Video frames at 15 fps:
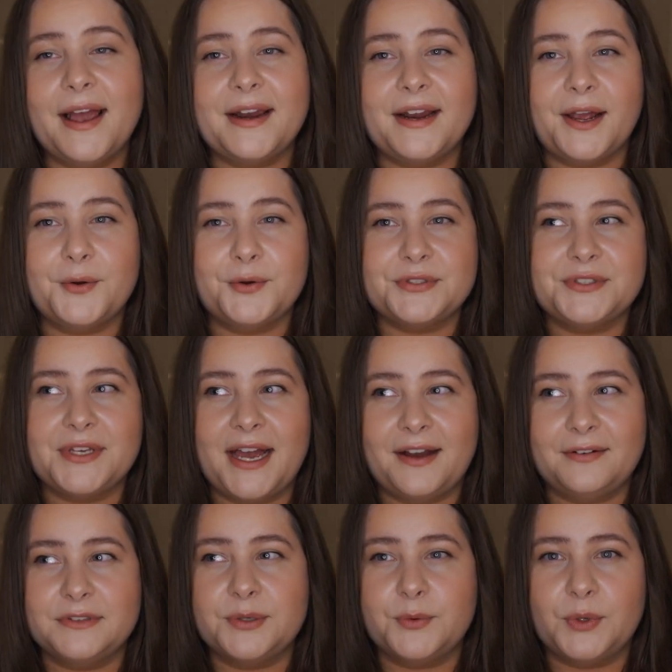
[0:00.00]
and I also
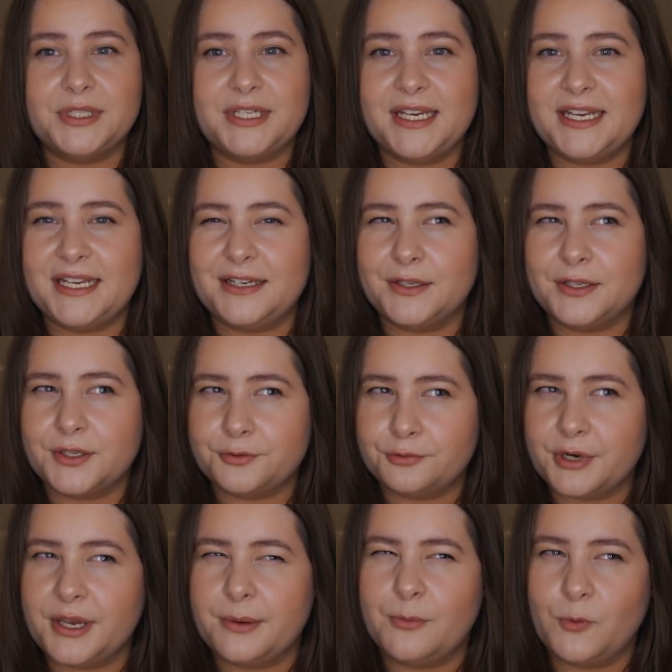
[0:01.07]
have the one in
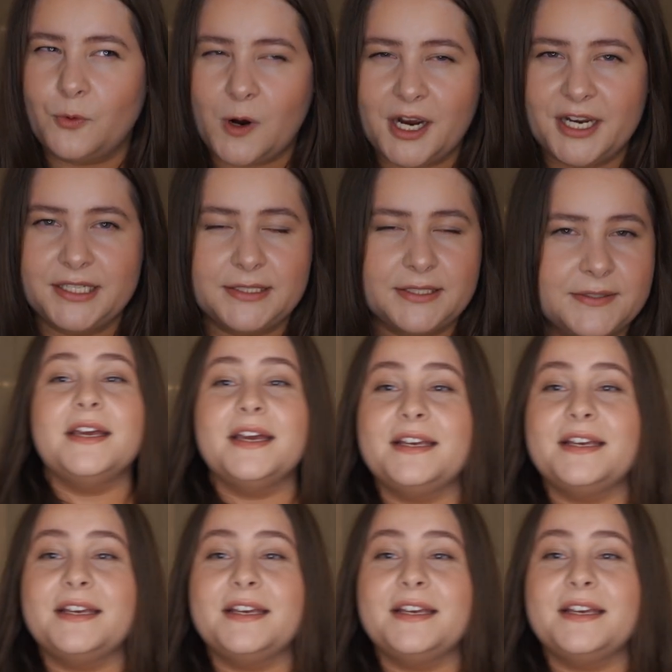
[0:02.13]
cream white.